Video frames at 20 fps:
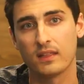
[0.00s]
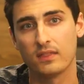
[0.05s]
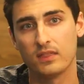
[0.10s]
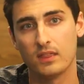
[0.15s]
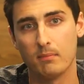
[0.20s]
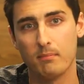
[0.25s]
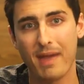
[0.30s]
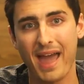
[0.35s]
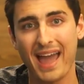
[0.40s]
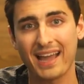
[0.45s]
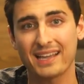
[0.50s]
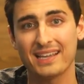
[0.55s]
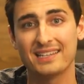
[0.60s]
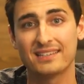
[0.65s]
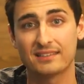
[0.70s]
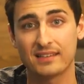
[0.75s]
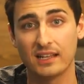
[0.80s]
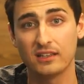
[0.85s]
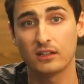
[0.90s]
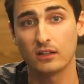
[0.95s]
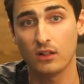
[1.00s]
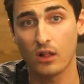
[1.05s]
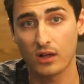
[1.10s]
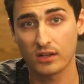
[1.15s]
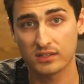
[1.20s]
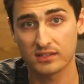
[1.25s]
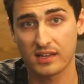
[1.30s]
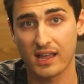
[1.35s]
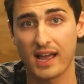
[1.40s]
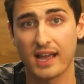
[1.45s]
The MAC is sent
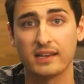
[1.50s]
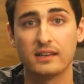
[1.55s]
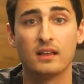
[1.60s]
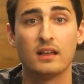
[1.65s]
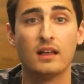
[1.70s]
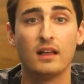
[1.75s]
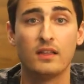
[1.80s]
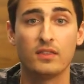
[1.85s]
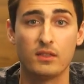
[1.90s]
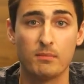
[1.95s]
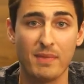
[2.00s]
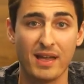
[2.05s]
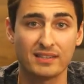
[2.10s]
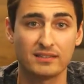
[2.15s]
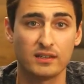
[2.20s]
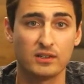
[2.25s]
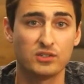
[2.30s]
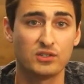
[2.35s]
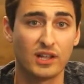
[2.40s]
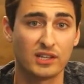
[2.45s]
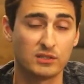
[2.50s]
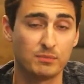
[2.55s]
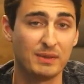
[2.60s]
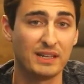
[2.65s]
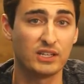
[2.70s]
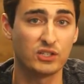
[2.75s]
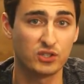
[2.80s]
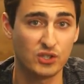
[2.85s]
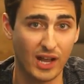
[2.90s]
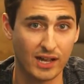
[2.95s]
alongside the message that's
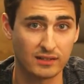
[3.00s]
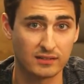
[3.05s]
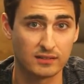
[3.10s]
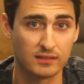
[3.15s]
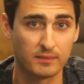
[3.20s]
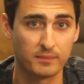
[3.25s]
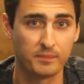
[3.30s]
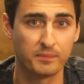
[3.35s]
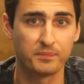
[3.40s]
being checked.